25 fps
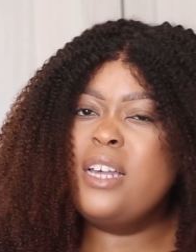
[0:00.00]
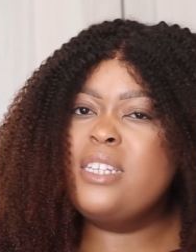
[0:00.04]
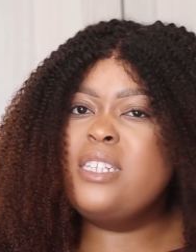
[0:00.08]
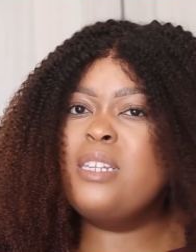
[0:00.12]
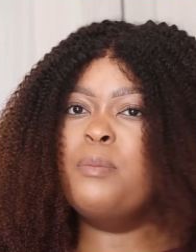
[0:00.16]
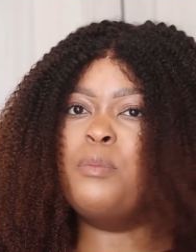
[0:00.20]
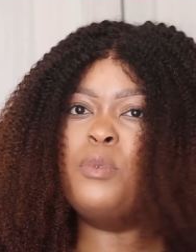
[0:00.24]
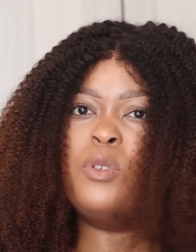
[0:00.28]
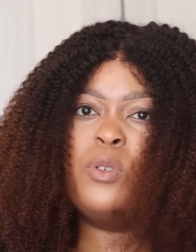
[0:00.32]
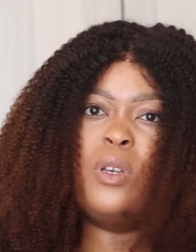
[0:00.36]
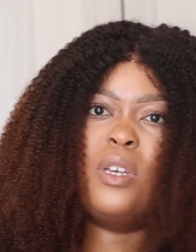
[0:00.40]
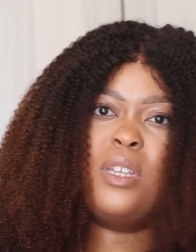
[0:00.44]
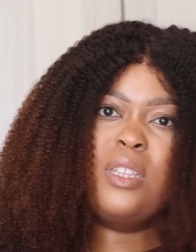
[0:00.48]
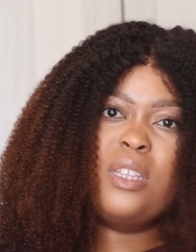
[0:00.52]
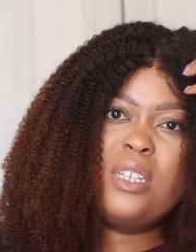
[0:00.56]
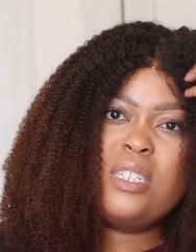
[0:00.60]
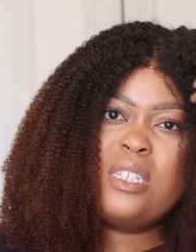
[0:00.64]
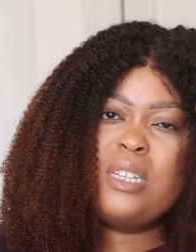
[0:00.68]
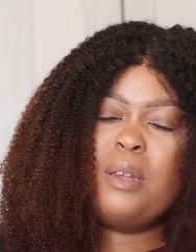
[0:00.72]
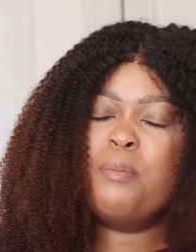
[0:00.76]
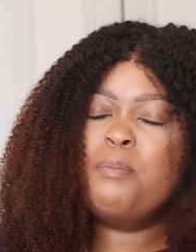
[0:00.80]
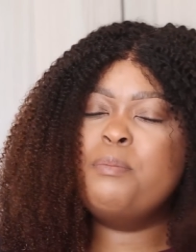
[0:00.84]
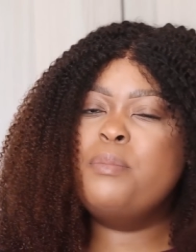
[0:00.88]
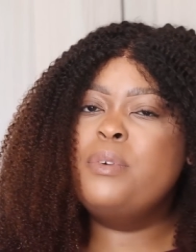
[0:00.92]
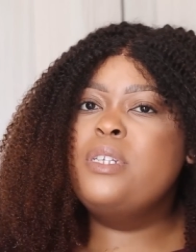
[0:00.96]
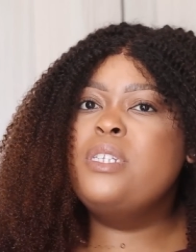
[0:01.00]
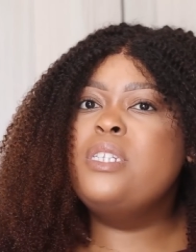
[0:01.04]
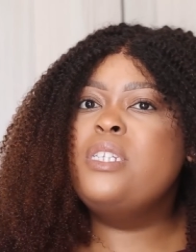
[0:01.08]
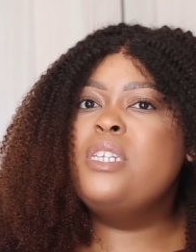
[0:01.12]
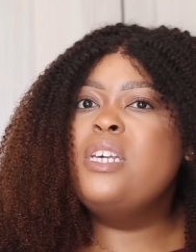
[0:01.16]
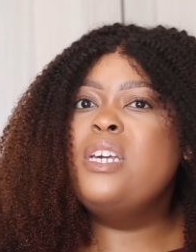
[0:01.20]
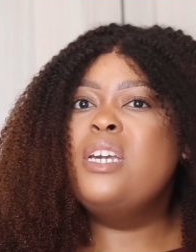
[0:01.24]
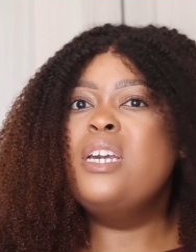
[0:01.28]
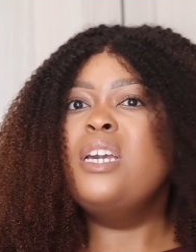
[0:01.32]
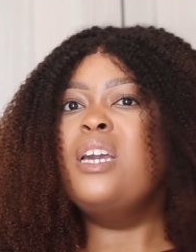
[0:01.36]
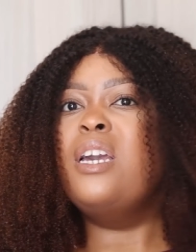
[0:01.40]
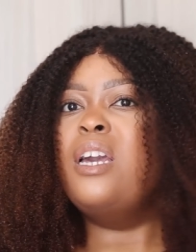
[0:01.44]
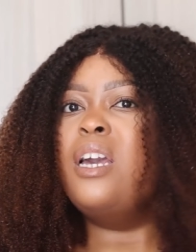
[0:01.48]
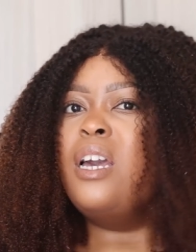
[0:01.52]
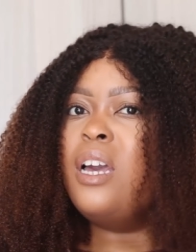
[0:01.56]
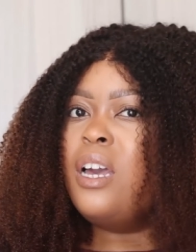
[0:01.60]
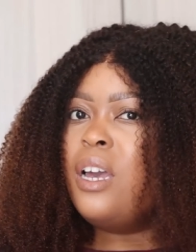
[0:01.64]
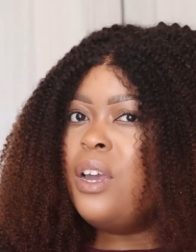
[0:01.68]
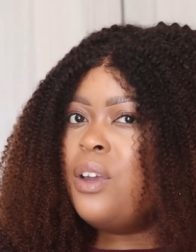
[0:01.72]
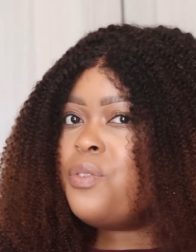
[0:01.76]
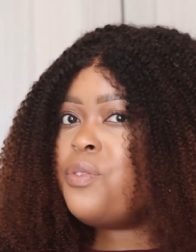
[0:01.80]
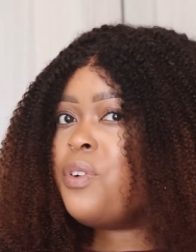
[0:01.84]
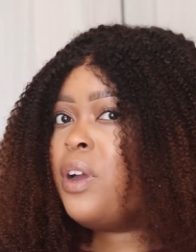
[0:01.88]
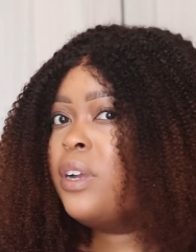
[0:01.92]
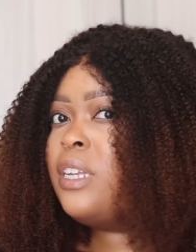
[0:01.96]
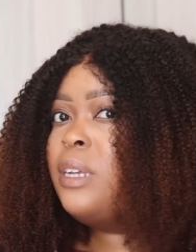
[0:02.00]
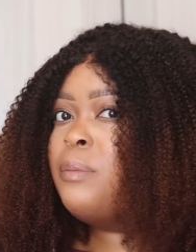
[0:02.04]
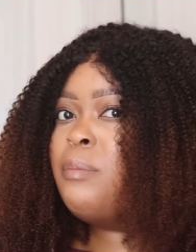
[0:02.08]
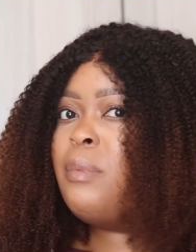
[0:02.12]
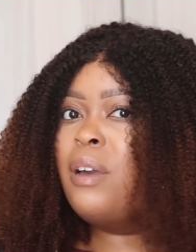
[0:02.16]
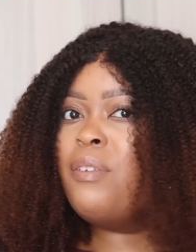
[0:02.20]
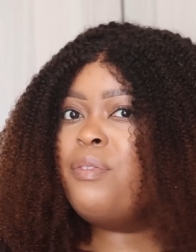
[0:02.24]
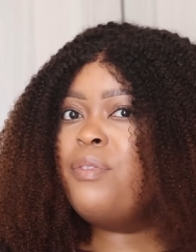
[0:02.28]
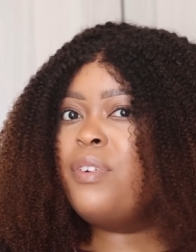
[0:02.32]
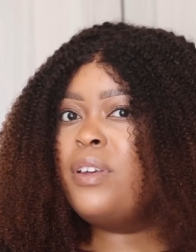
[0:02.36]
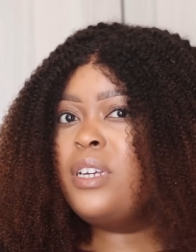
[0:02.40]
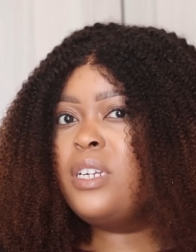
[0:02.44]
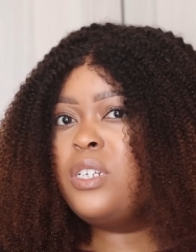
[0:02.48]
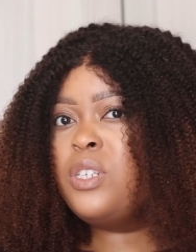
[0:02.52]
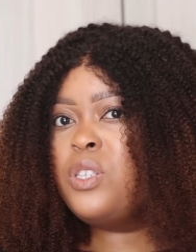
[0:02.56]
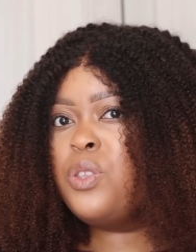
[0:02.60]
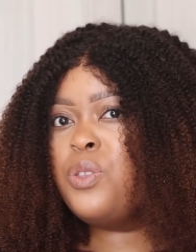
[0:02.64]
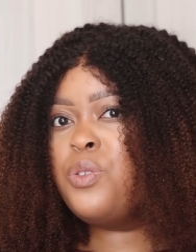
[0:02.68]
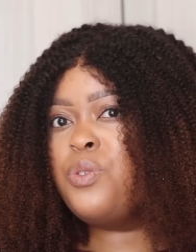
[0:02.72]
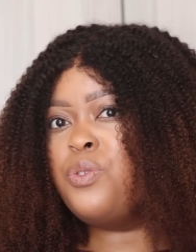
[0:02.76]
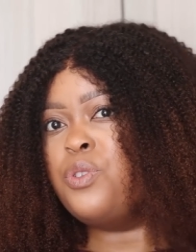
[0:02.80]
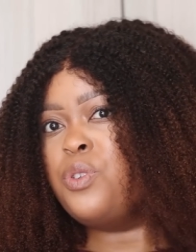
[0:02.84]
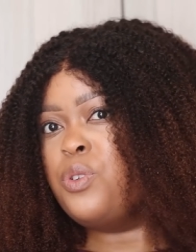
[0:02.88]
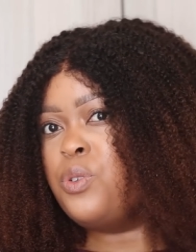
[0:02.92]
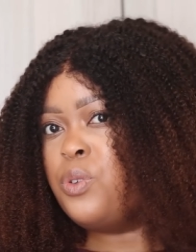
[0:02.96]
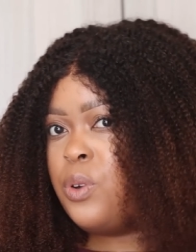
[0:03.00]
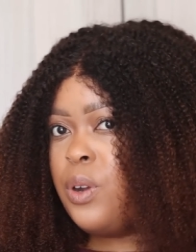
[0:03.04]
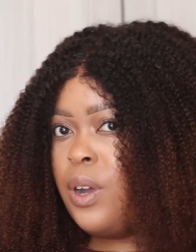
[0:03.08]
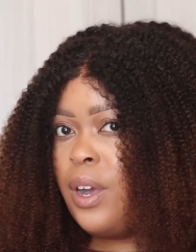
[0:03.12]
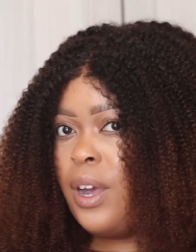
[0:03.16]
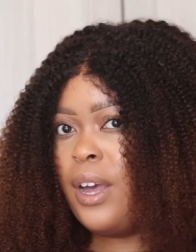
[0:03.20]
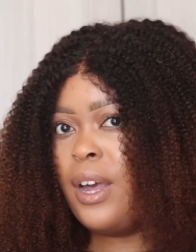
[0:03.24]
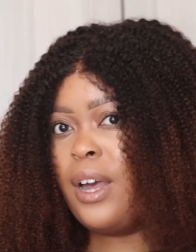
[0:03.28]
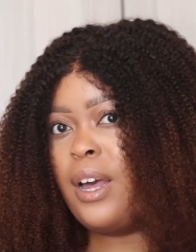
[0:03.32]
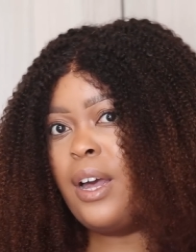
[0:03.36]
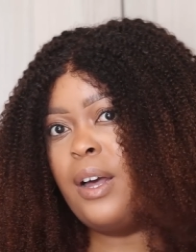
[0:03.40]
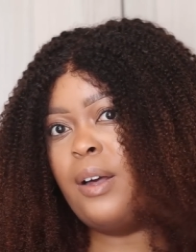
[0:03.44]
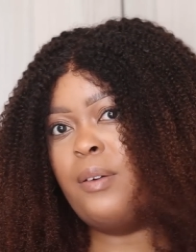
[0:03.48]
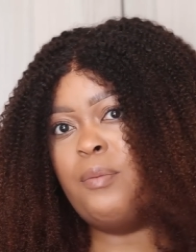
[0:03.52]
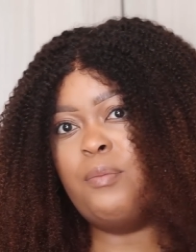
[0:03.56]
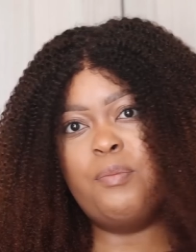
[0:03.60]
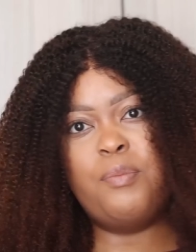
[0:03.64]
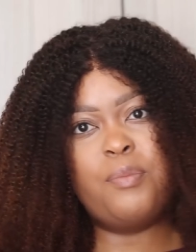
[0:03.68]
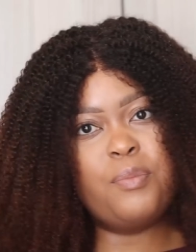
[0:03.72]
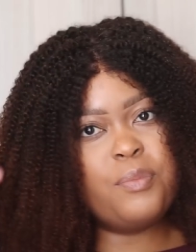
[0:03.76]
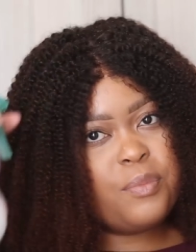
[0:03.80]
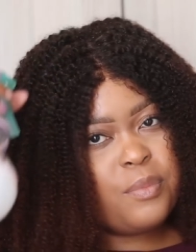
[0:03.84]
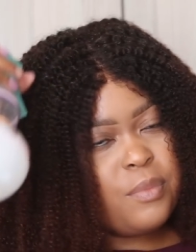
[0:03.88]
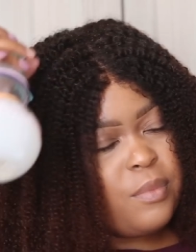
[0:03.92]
as I'm doing this I'm busy running my fingers through um,